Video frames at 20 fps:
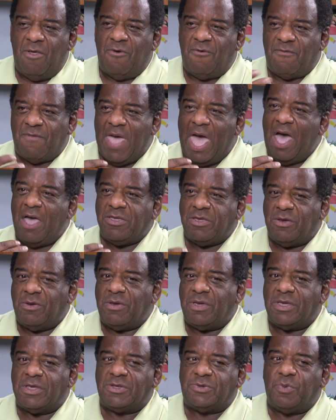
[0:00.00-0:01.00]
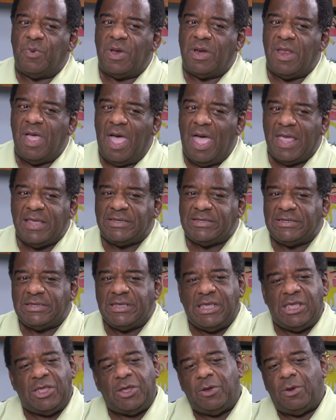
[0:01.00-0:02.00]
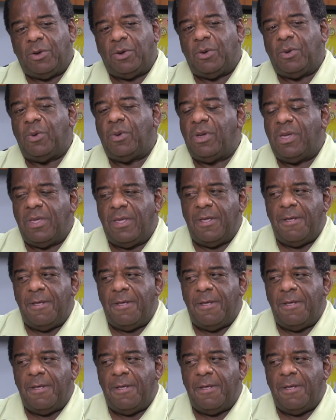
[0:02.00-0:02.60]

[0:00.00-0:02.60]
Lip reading: Value is when I see you